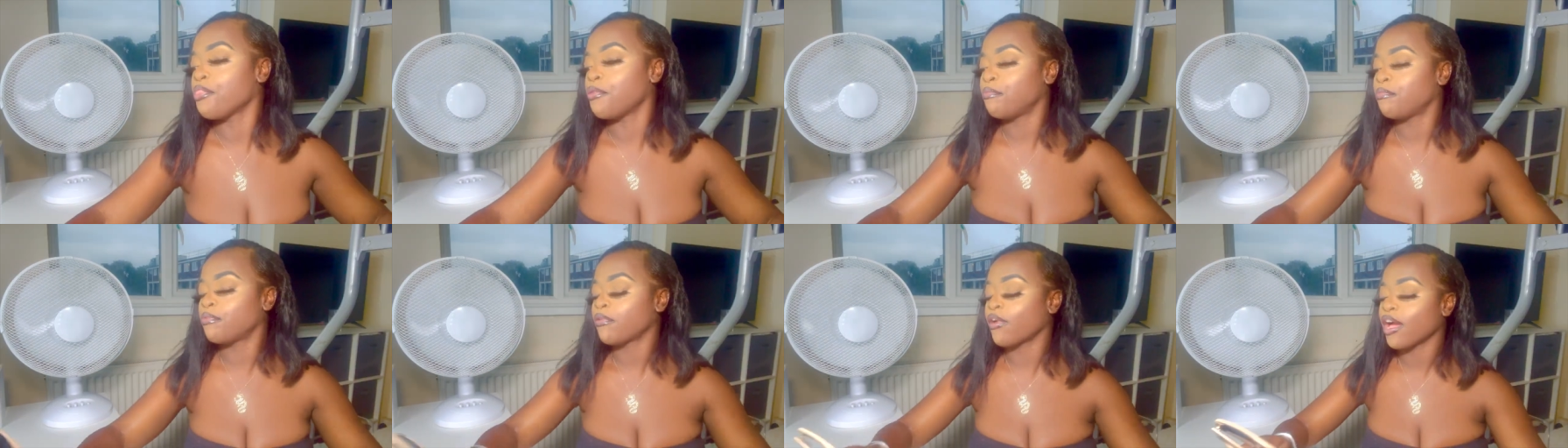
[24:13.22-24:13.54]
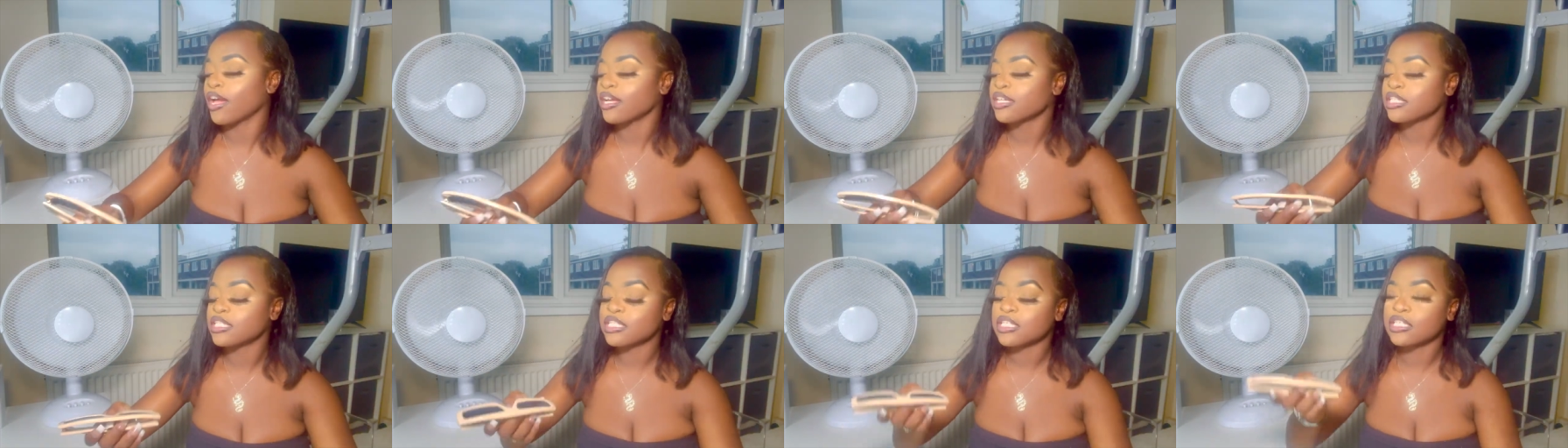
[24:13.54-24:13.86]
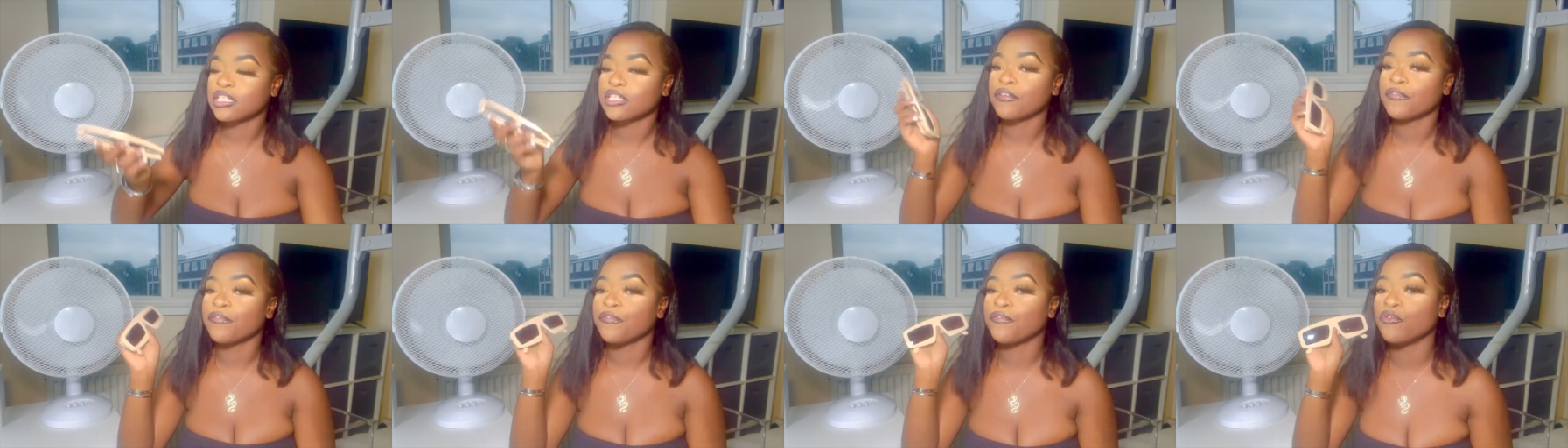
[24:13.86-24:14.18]
the
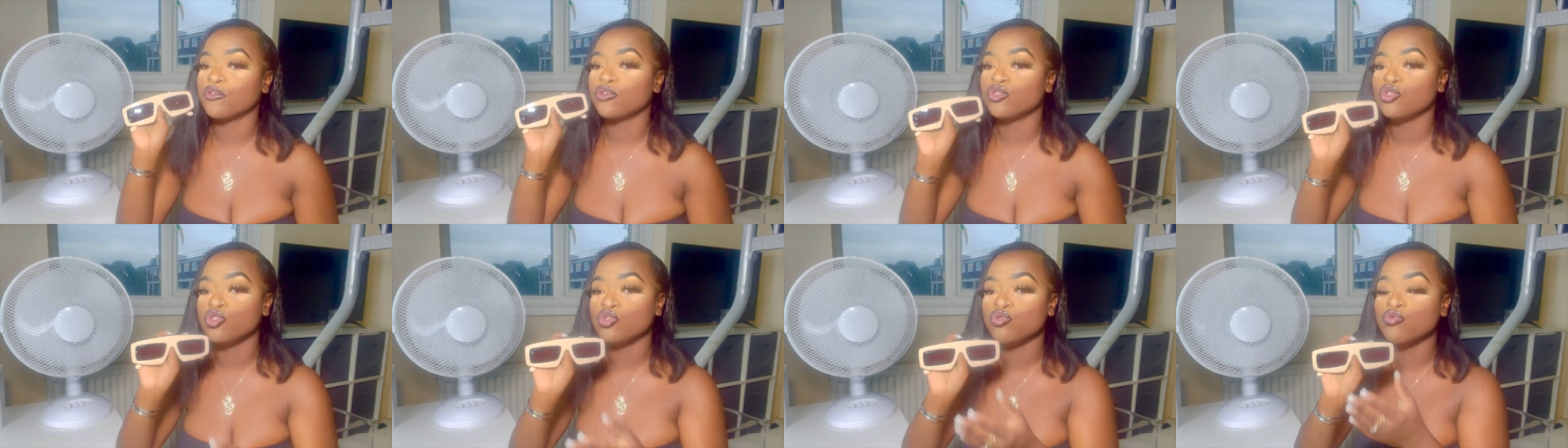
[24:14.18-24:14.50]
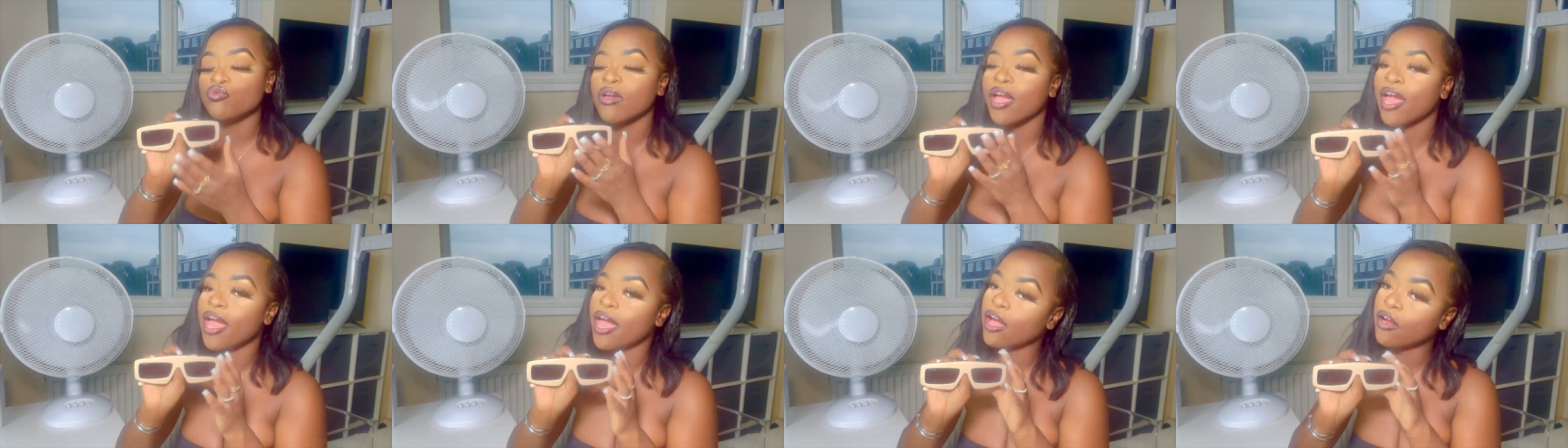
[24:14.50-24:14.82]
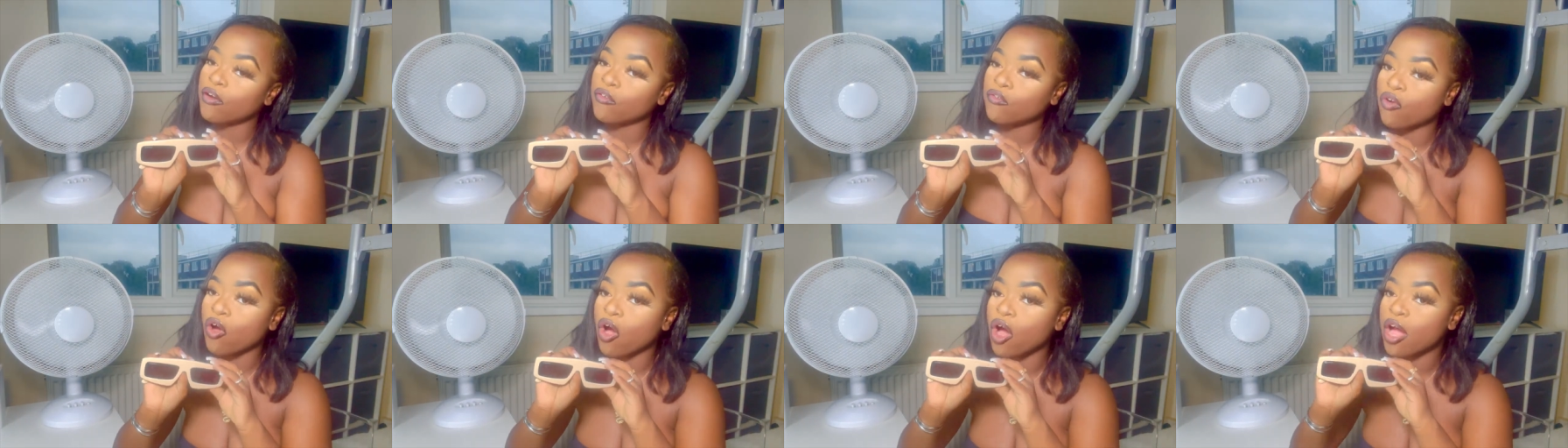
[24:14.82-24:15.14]
pricing for new
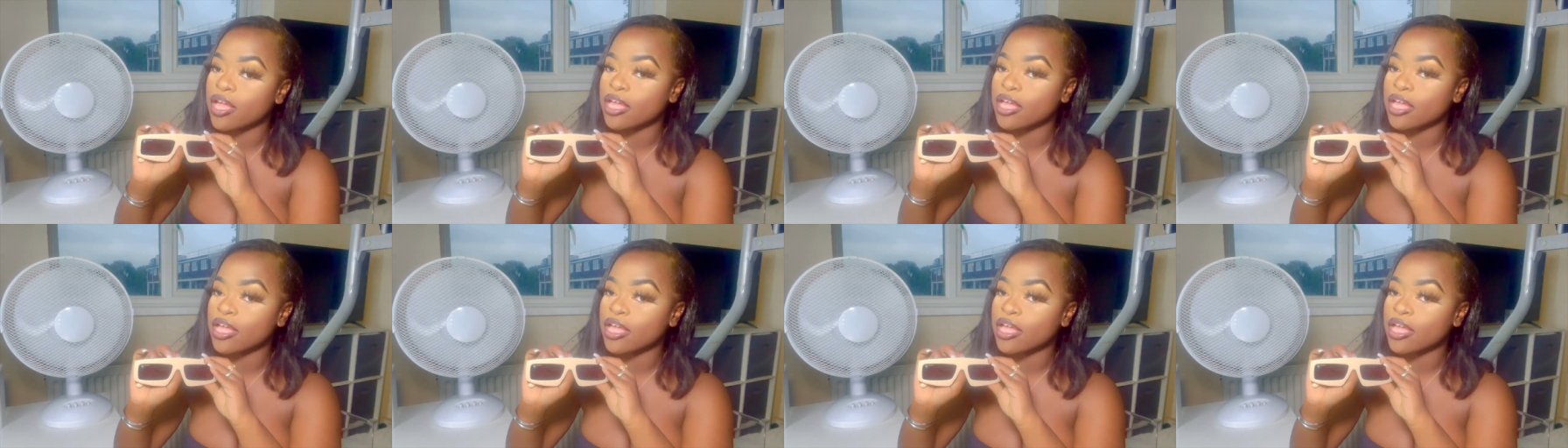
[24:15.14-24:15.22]
era